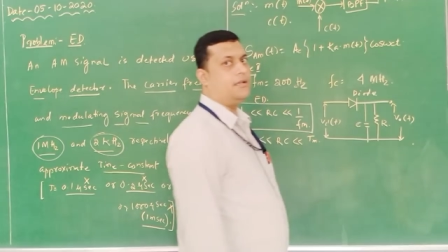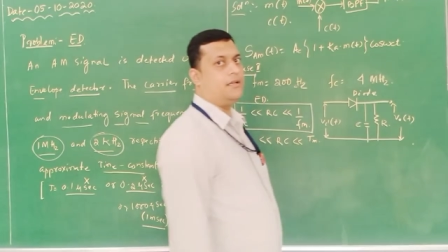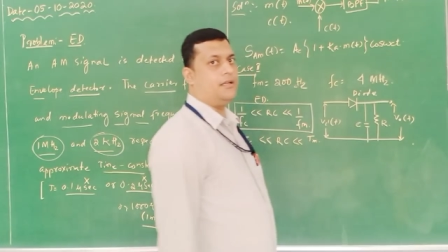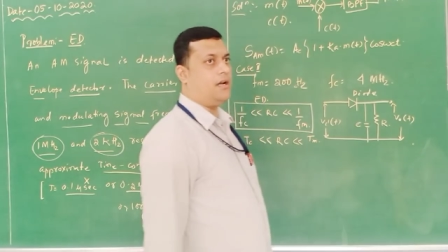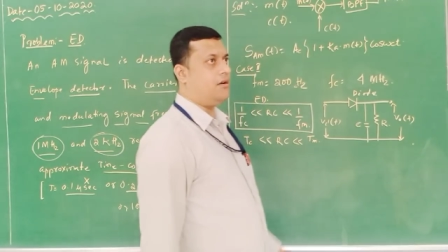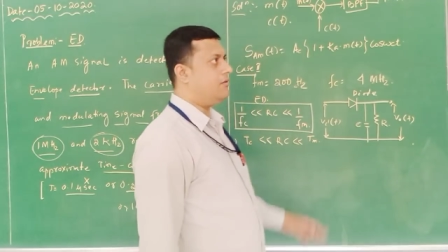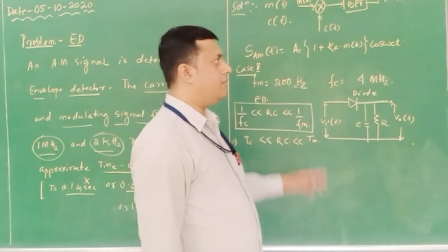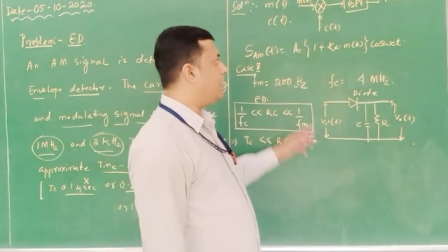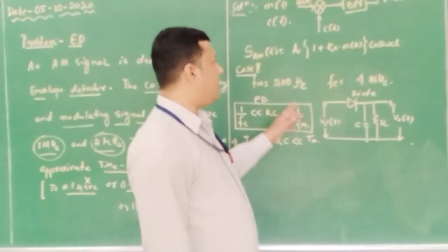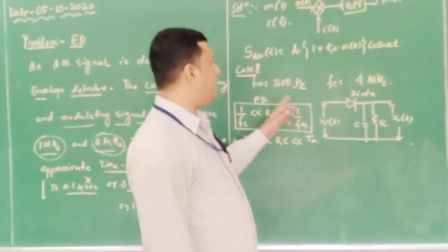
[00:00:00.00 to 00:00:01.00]
now
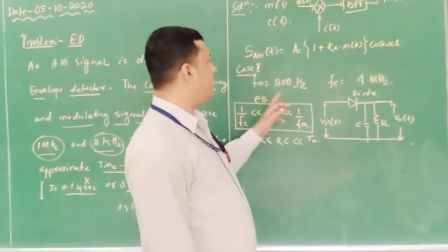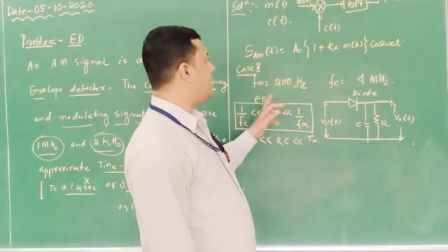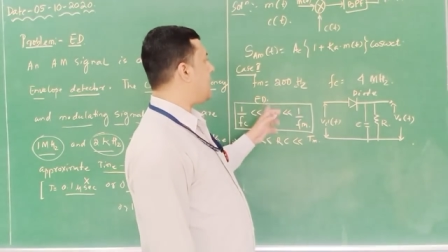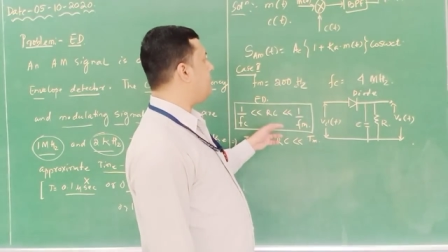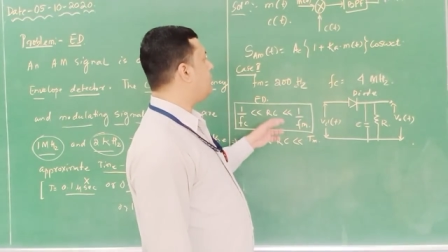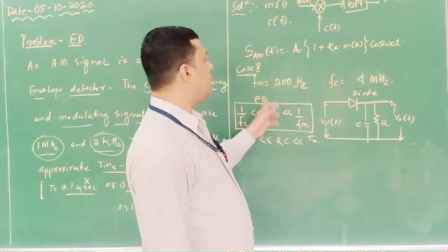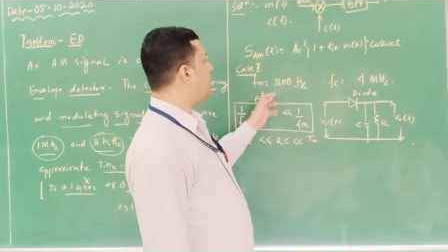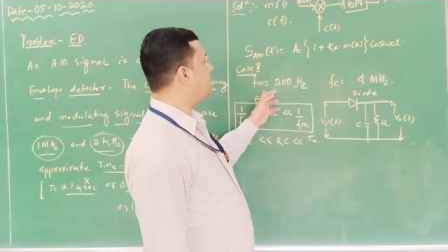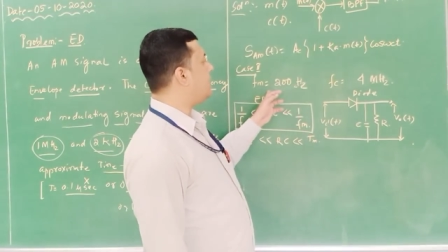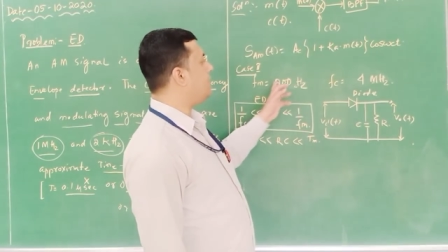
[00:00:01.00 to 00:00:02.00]
our time
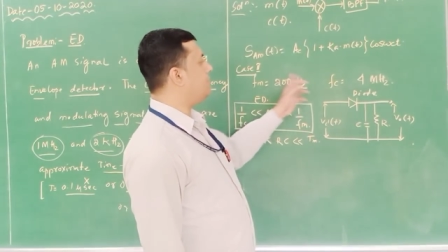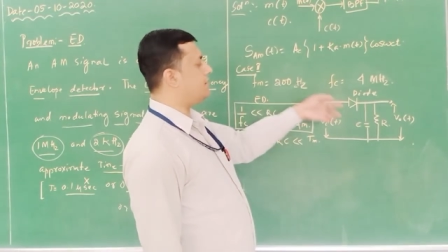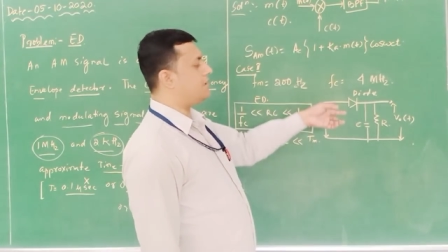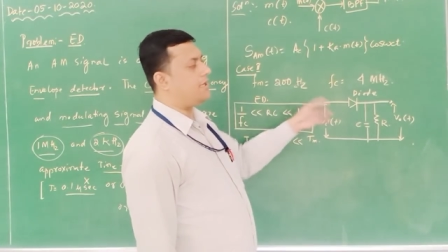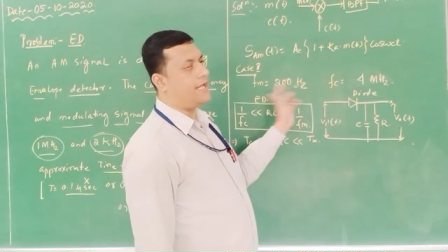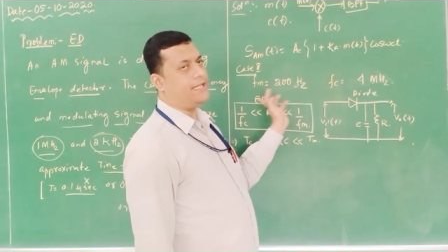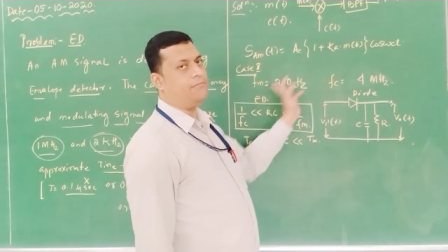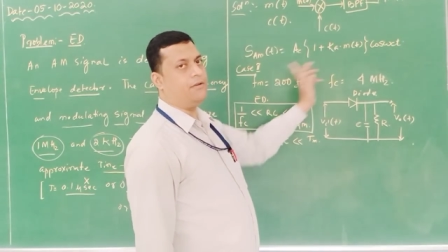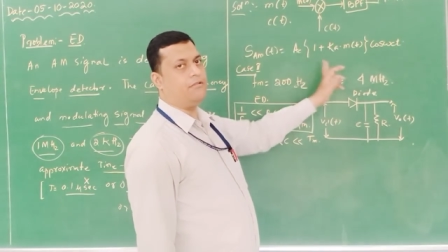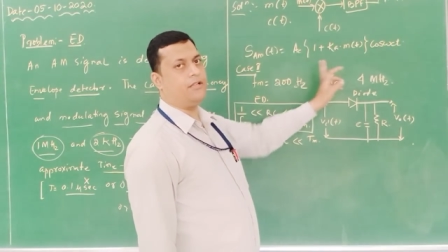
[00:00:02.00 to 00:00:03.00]
constant must lie
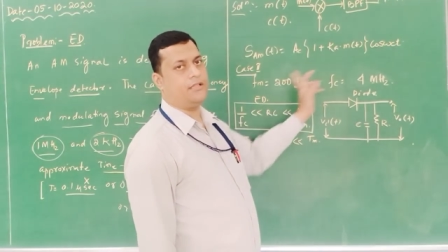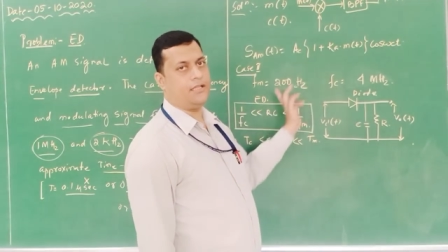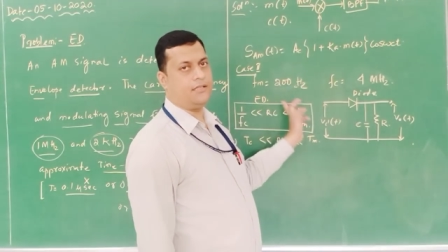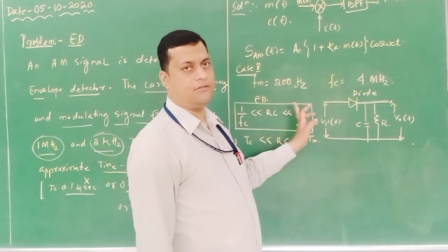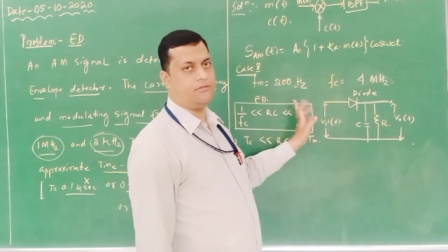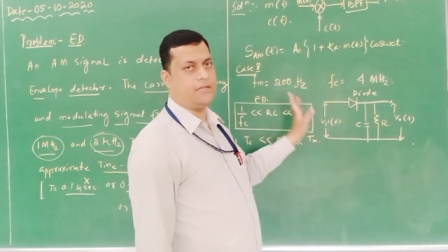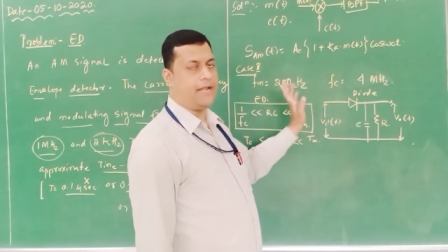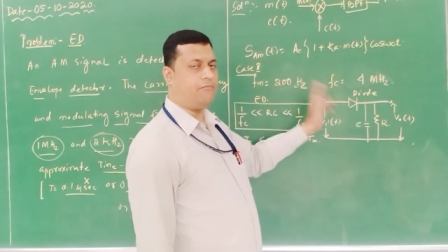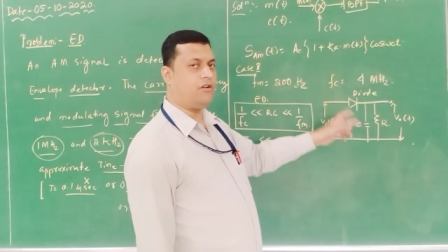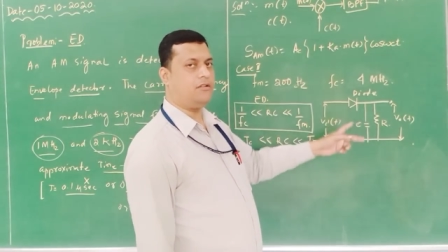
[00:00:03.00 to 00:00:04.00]
between these two.
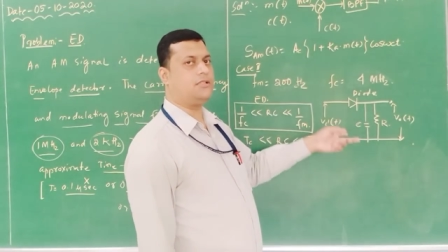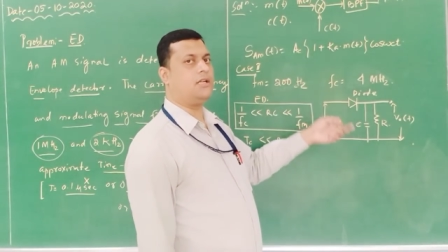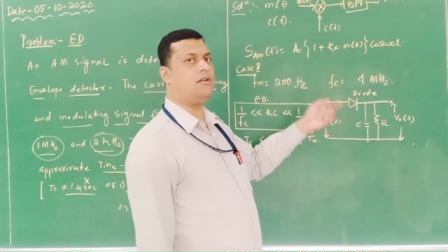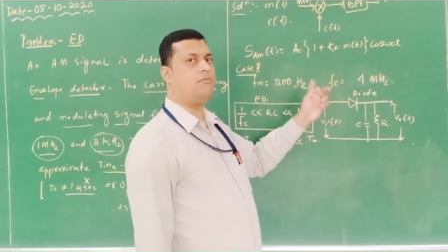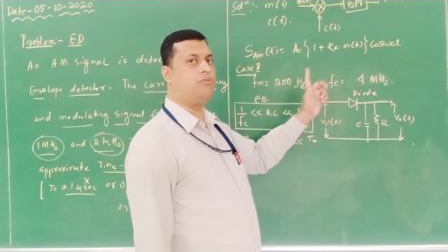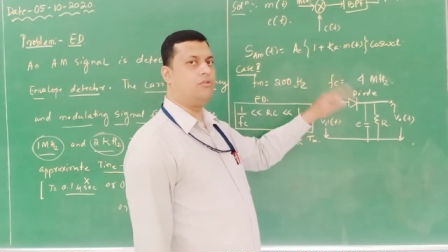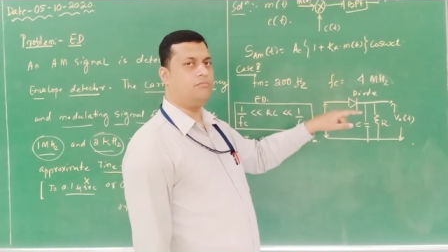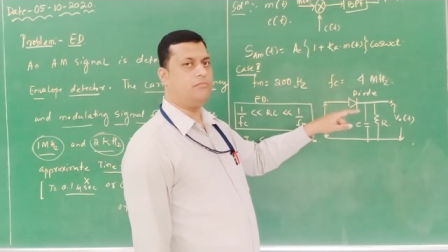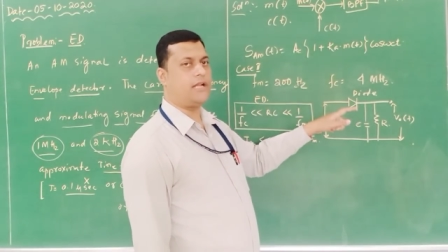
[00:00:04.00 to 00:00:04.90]
Time constant of whom?